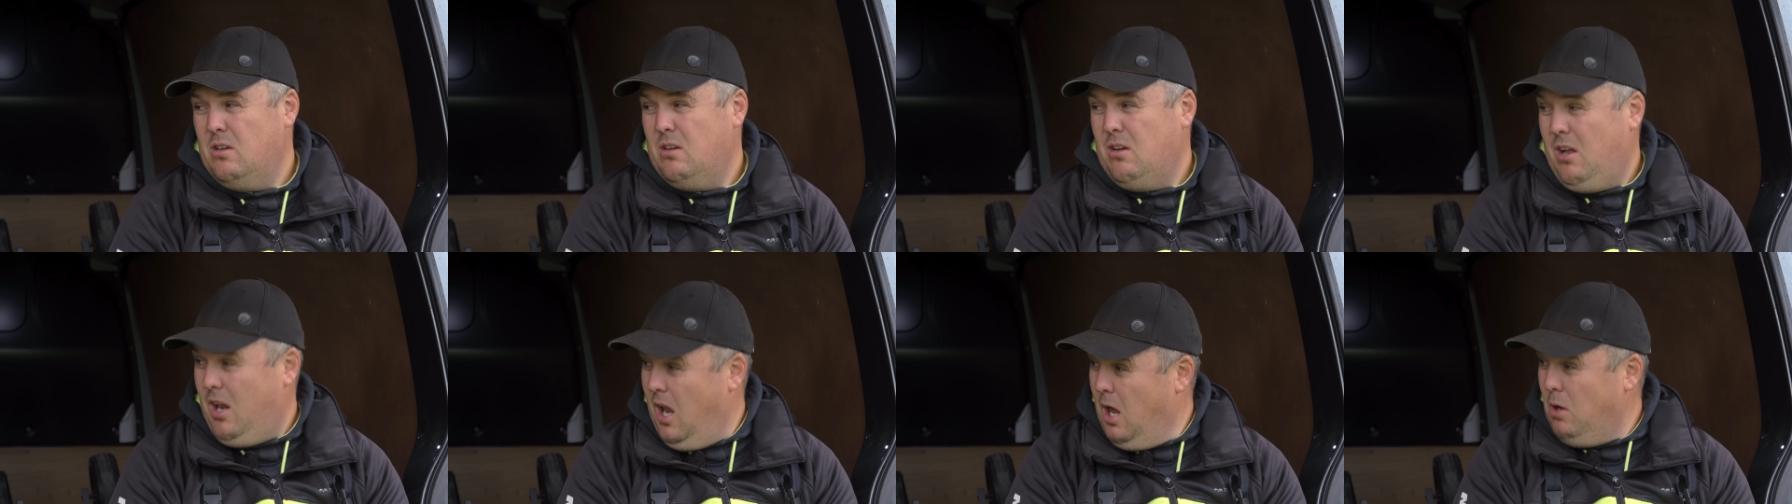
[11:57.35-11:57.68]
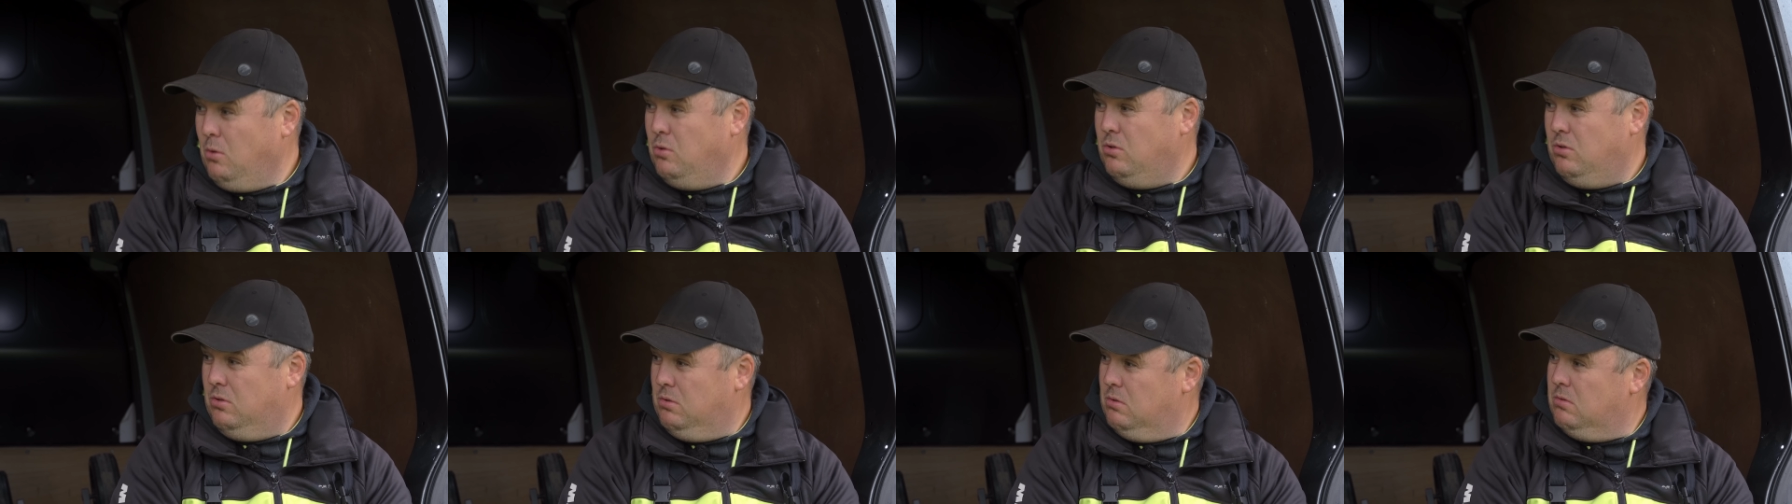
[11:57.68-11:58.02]

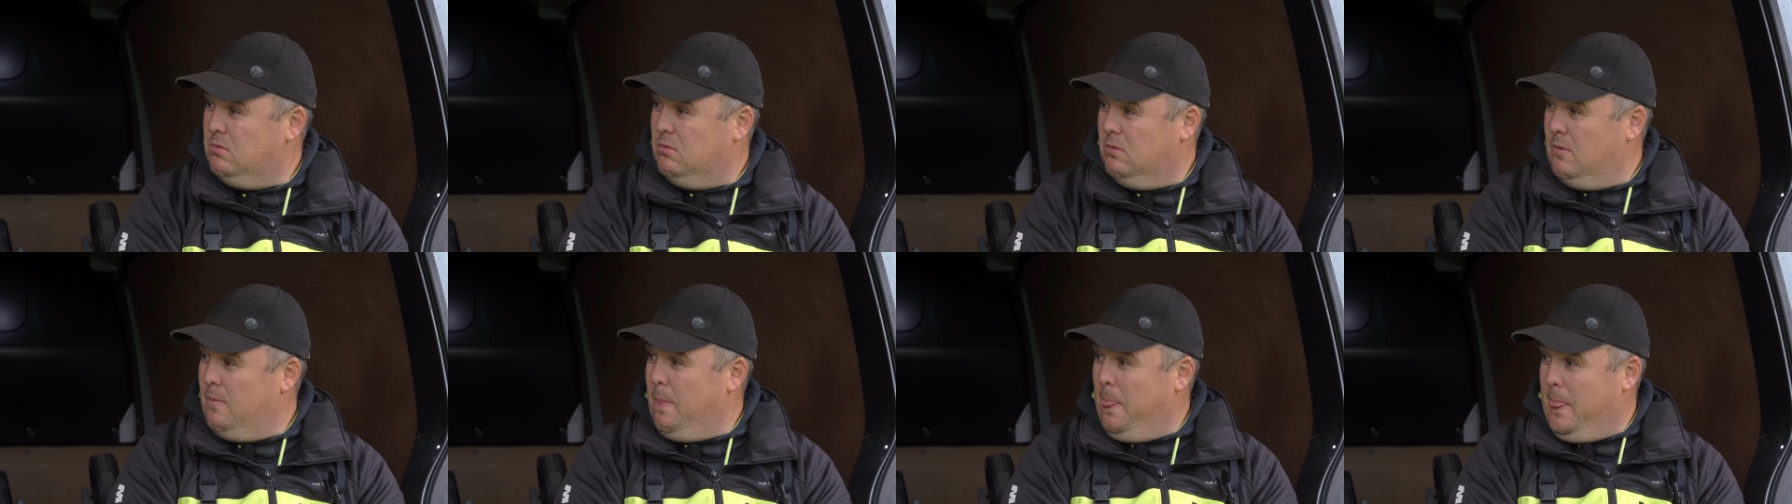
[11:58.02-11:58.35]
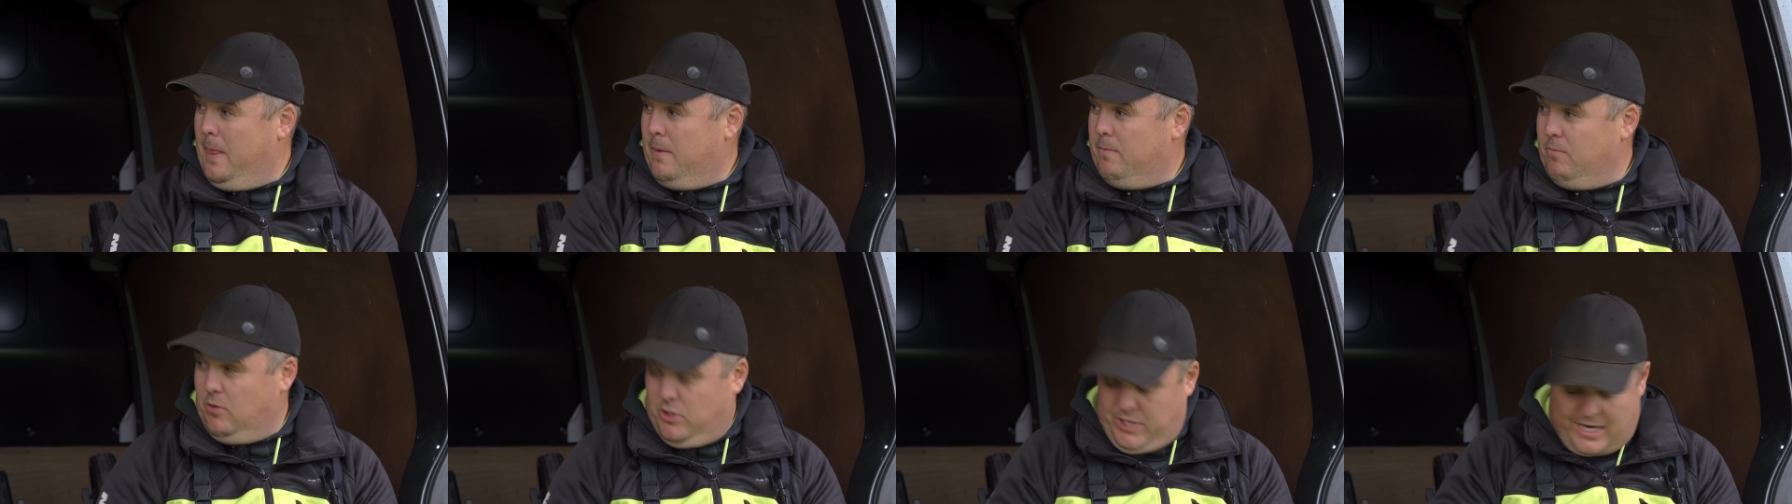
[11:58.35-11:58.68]
Close,
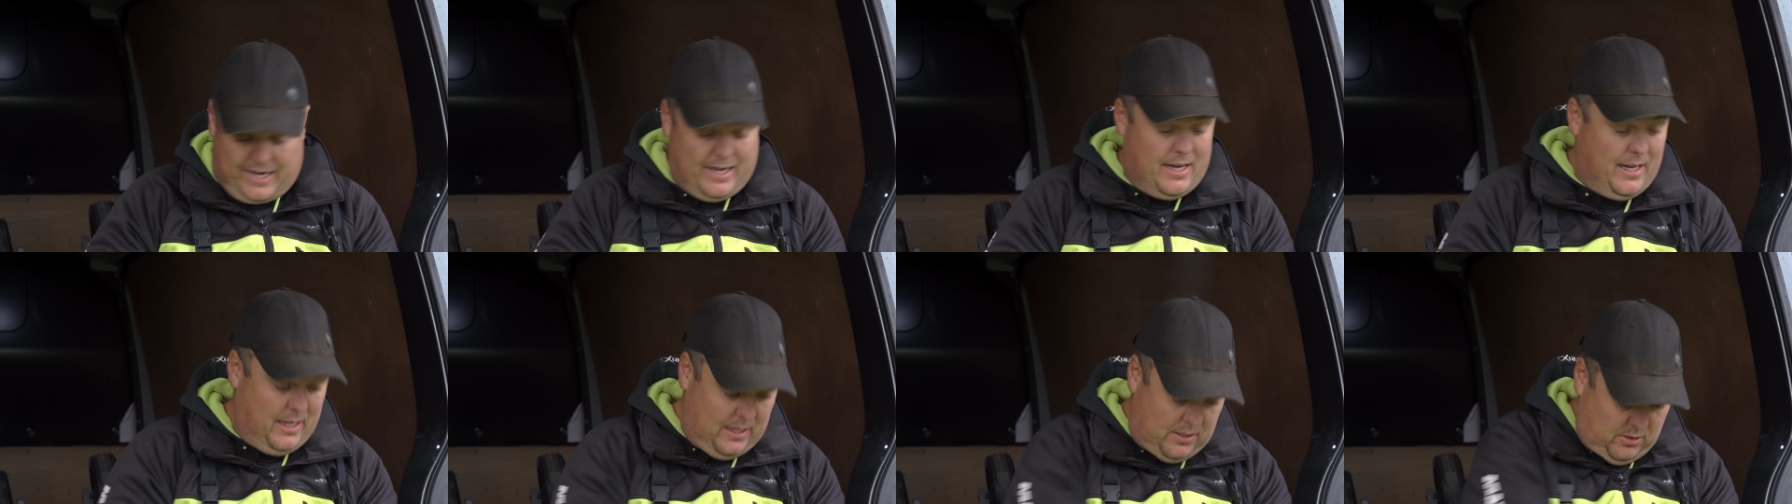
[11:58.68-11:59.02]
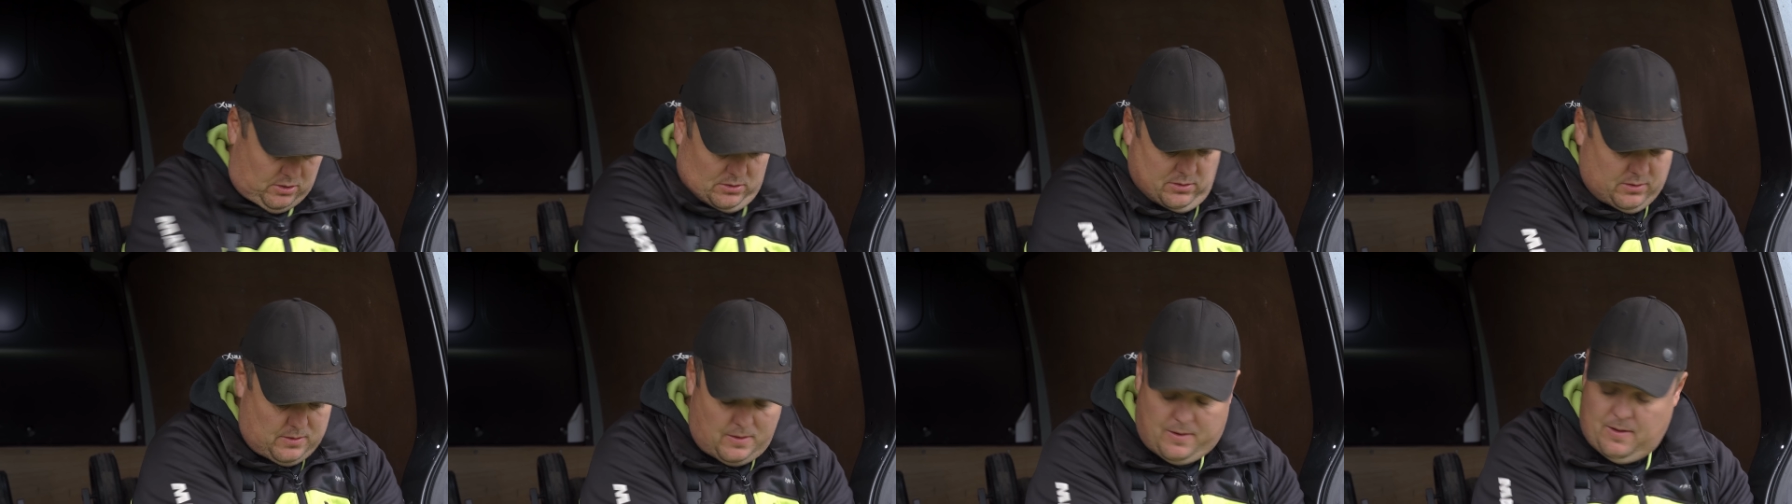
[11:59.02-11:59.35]

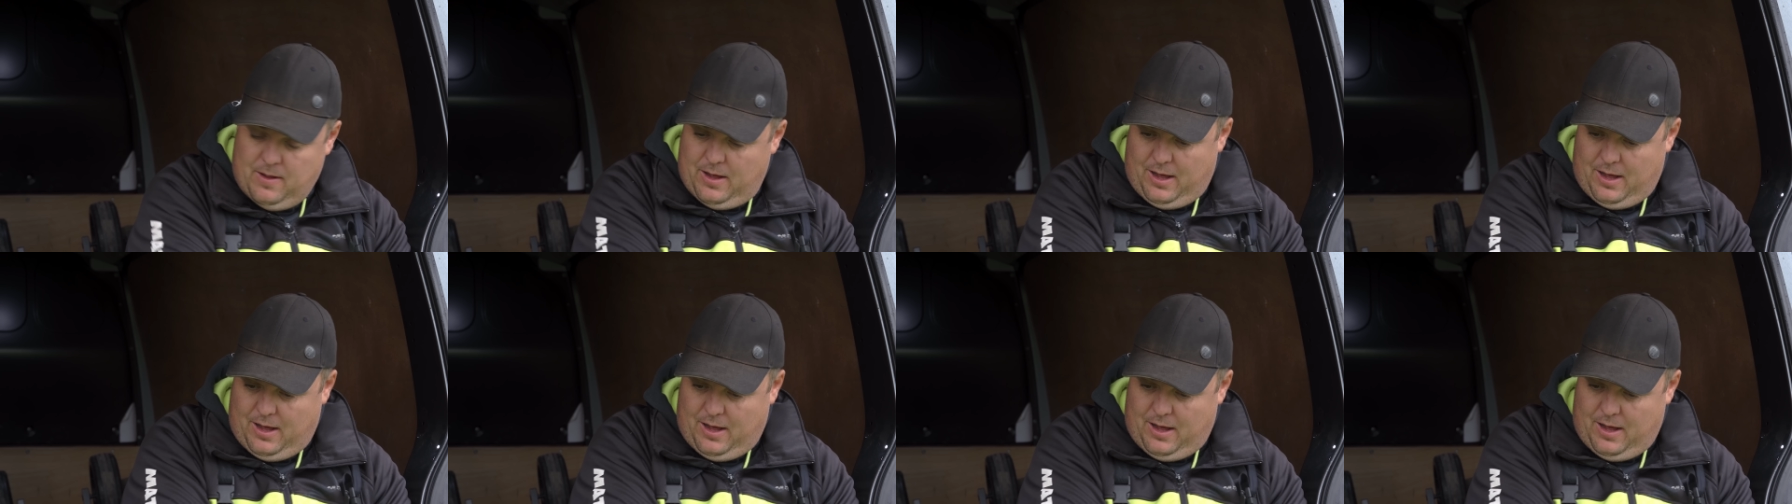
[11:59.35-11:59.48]
ridiculous.